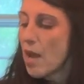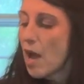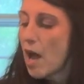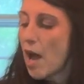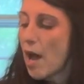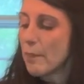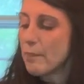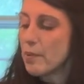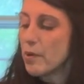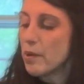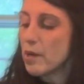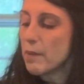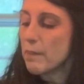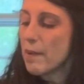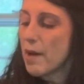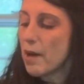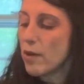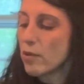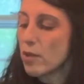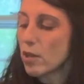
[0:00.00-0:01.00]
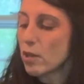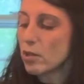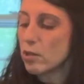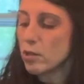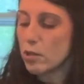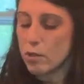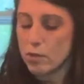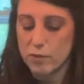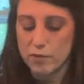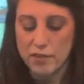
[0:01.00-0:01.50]
I'll put about a
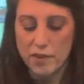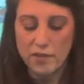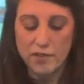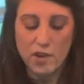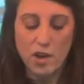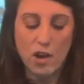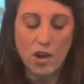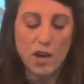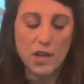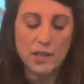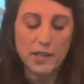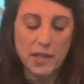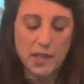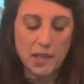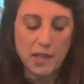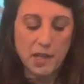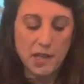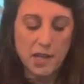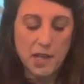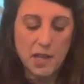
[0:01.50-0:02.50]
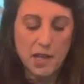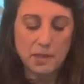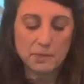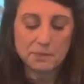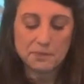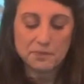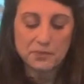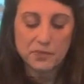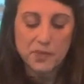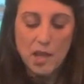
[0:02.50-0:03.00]
clove of garlic in it.
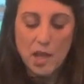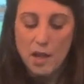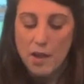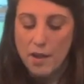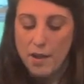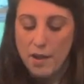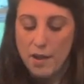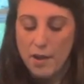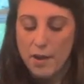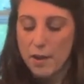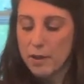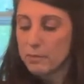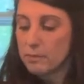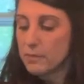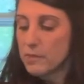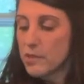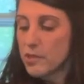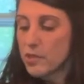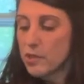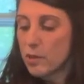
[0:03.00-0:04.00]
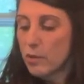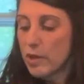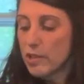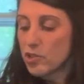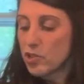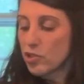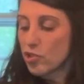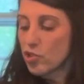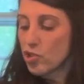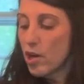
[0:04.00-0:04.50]
Um, so I
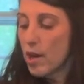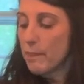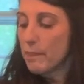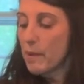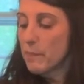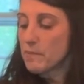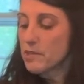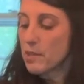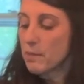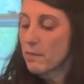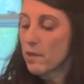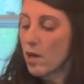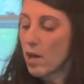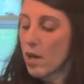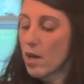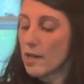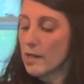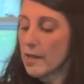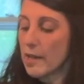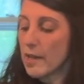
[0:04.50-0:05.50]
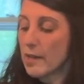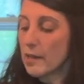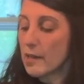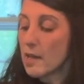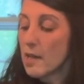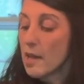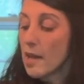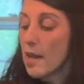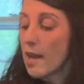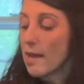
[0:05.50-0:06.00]
just chop up some garlic
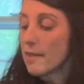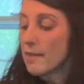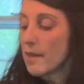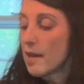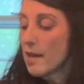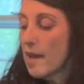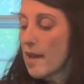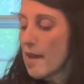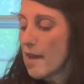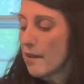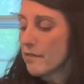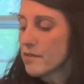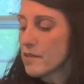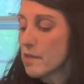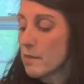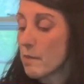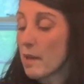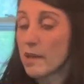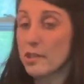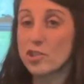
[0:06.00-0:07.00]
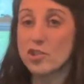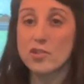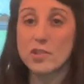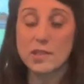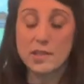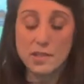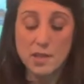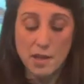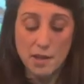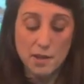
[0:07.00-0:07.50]
and then I have some
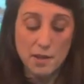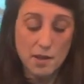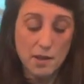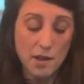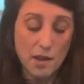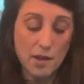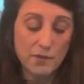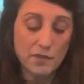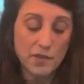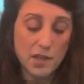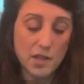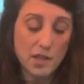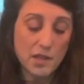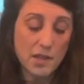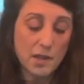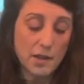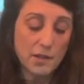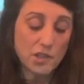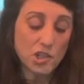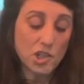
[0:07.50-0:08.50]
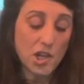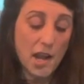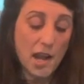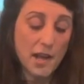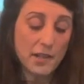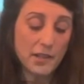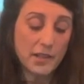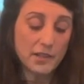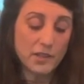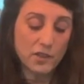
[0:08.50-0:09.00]
extra of the
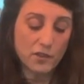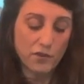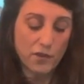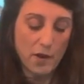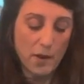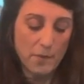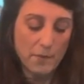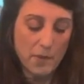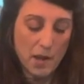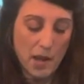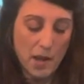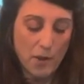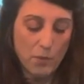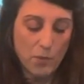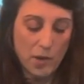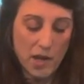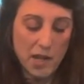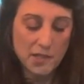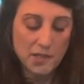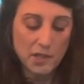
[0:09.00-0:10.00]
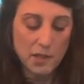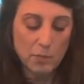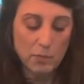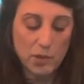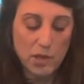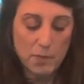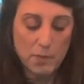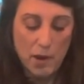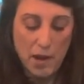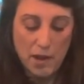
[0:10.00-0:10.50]
shallots from um, when I did the
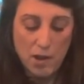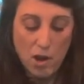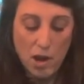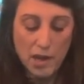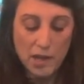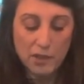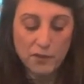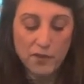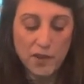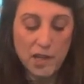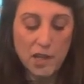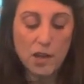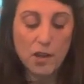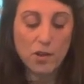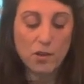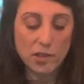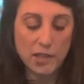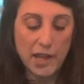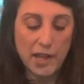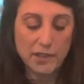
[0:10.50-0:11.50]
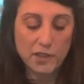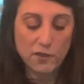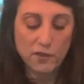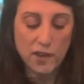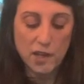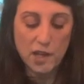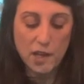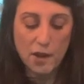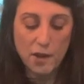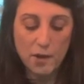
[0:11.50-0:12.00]
prebiotic video, last
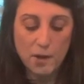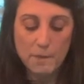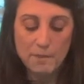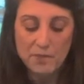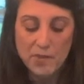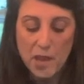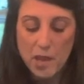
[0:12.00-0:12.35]
video.